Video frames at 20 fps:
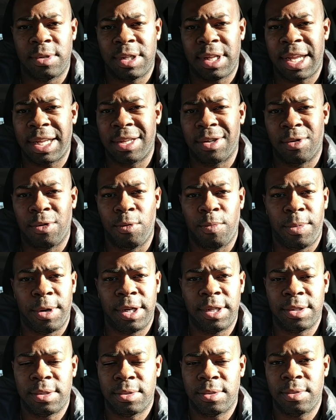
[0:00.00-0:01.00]
tactical
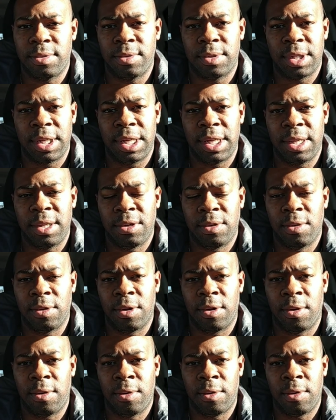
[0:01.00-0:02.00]
puzzles, and
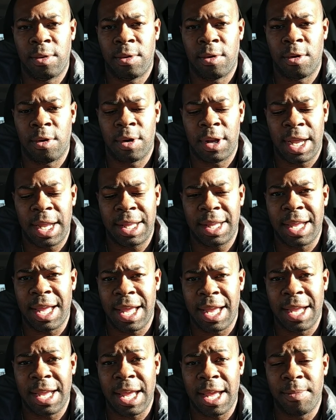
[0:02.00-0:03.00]
or like the
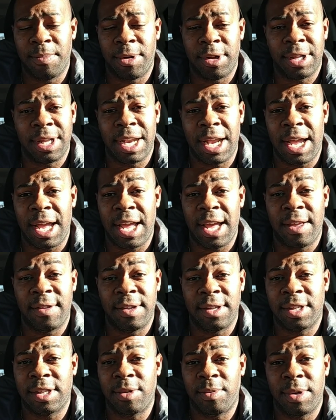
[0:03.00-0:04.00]
Endgame book that I had.
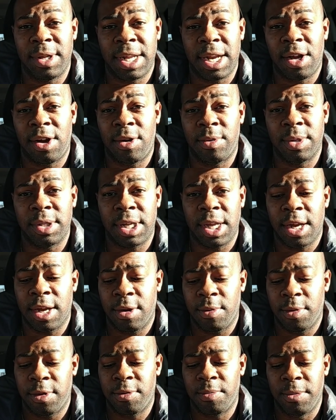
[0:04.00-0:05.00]
This is the one that I always
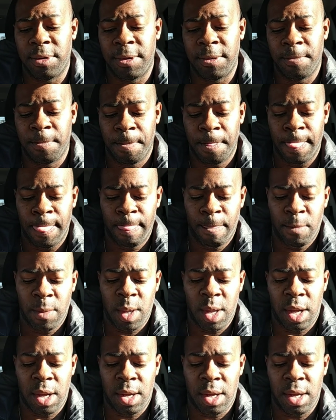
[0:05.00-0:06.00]
carry with me.
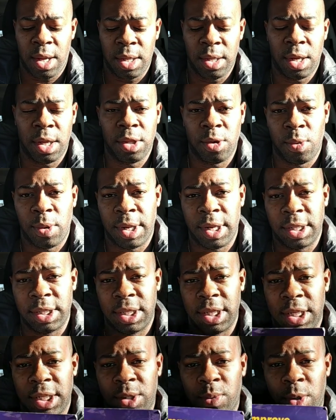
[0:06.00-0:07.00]
Another one is
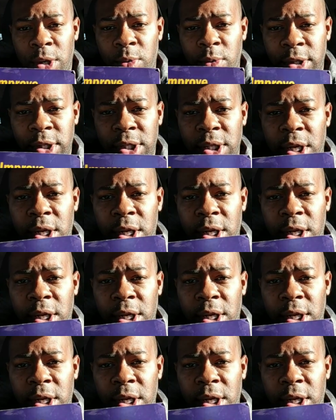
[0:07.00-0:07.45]
this one, which is